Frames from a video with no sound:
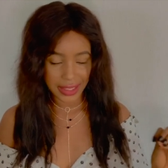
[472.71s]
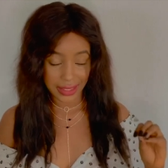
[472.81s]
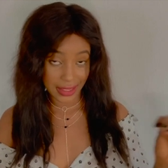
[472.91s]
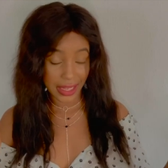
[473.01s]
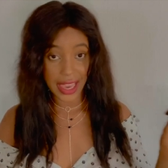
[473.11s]

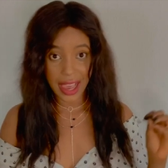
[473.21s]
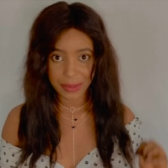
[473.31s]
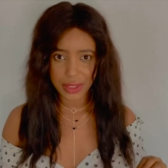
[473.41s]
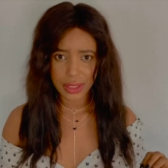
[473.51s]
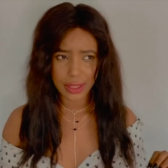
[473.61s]
the day
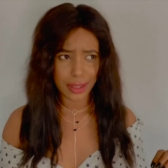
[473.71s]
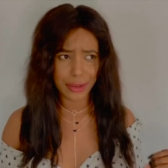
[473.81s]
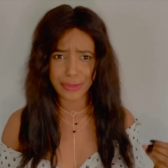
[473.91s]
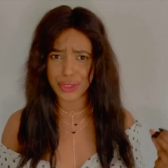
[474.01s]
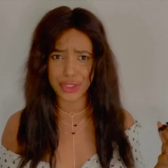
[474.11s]
after.
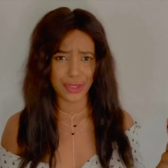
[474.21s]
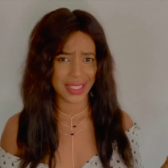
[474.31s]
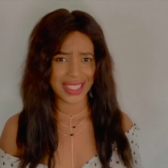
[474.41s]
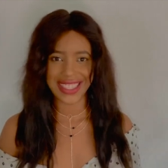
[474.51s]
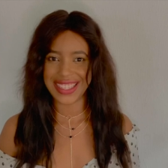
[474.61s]

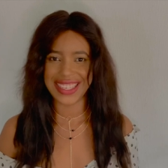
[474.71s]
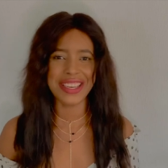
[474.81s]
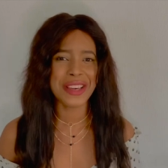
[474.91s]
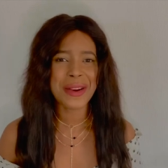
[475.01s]
Obviously,